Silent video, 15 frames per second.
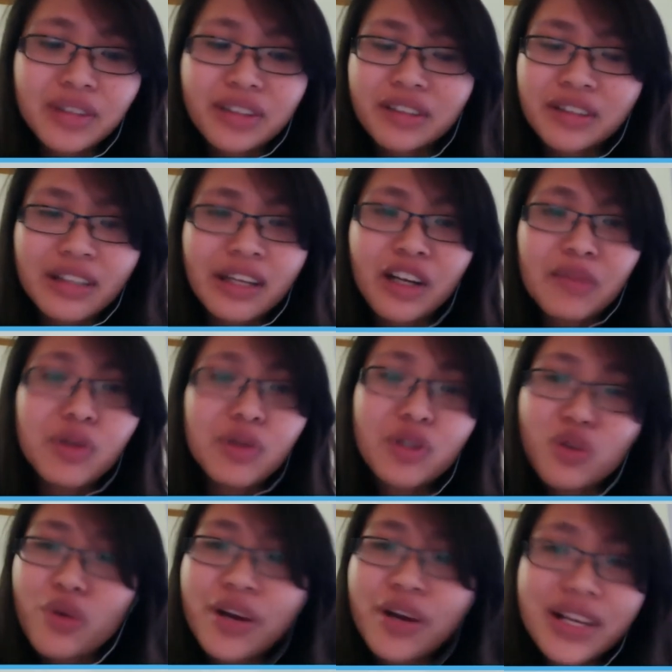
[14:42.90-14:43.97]
Like commercial
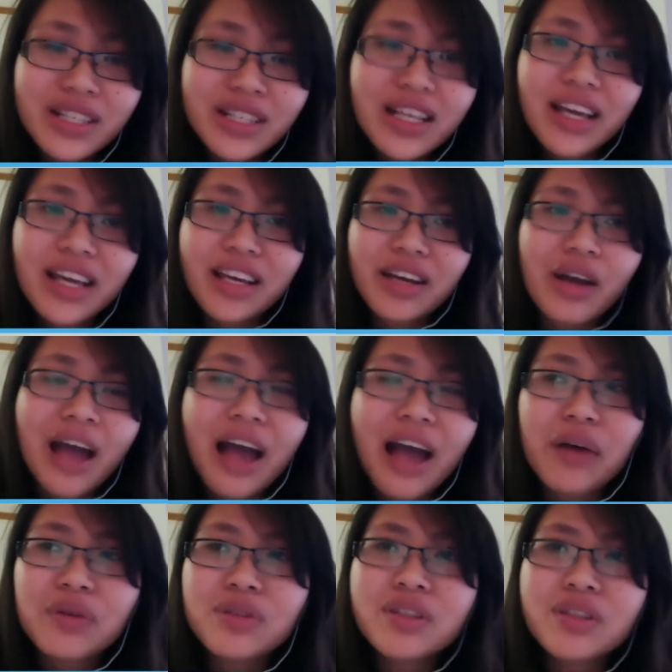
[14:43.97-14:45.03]
awareness, like
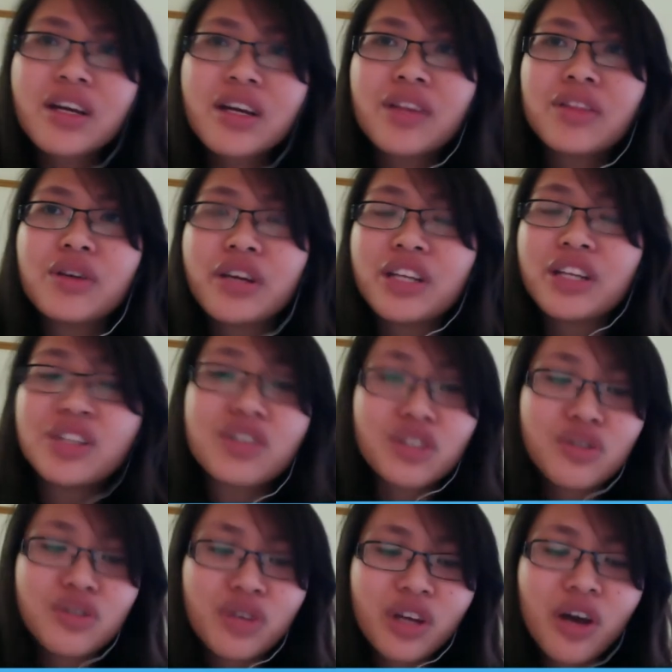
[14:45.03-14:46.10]
how's the industry
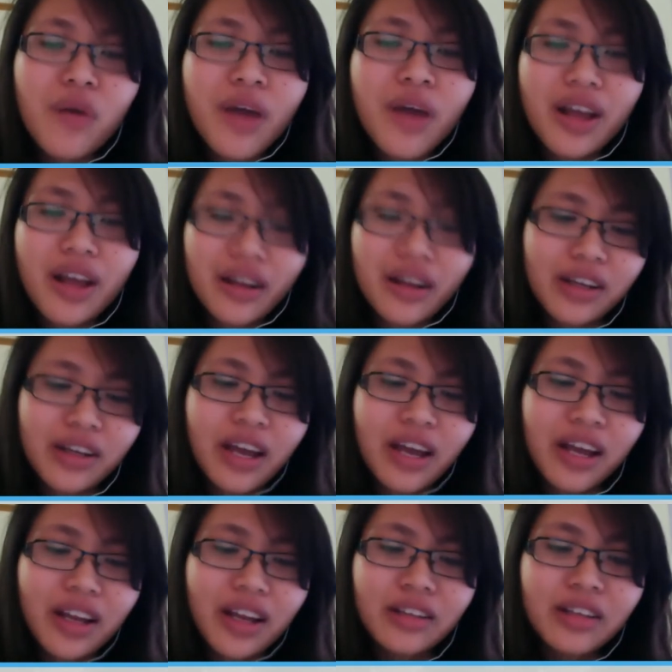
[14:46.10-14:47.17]
going,
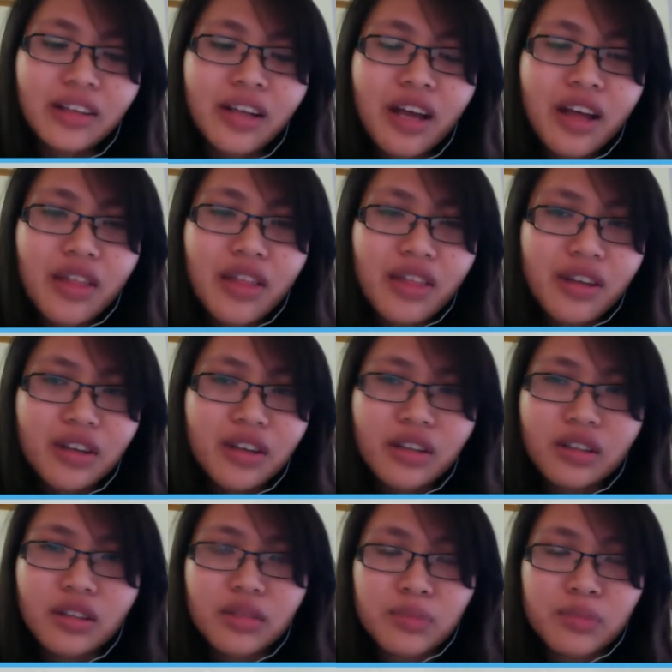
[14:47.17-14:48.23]
and the
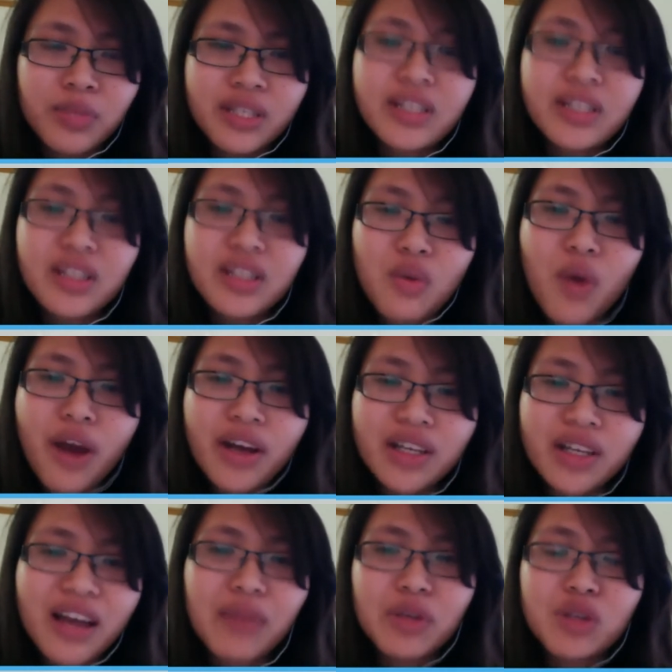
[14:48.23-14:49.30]
business awareness, how
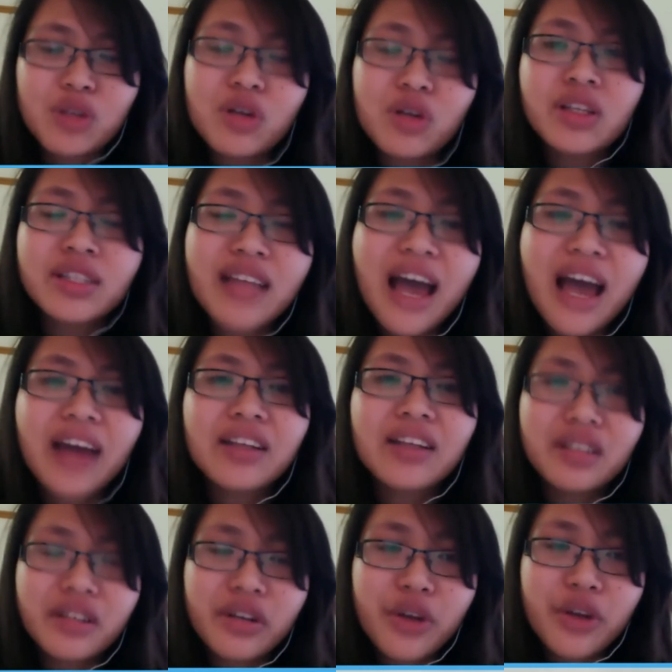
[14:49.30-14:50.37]
much you understand
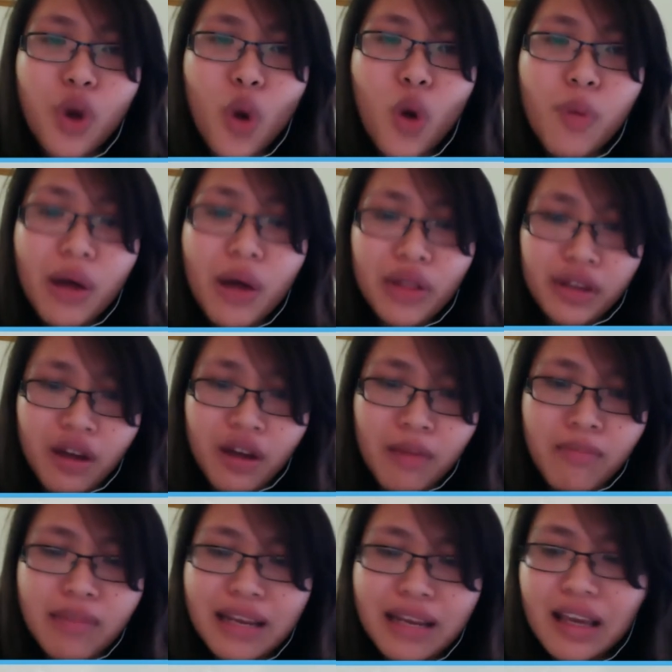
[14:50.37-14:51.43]
and know about the
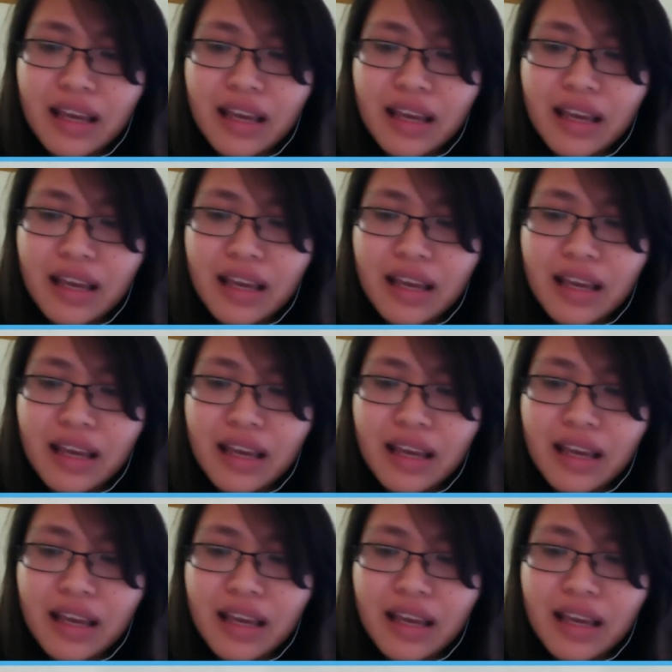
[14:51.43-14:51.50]
company.